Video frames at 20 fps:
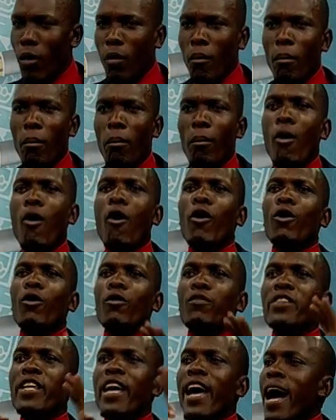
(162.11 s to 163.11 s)
more
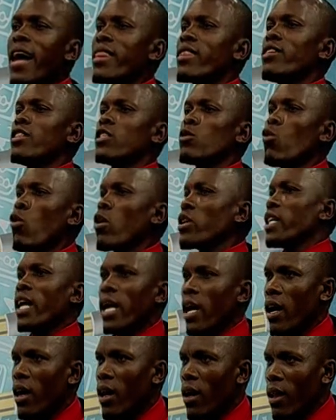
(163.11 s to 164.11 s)
of the earth is water
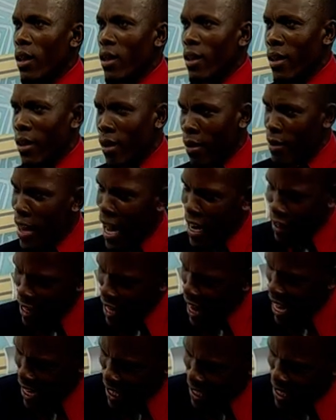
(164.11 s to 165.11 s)
than land.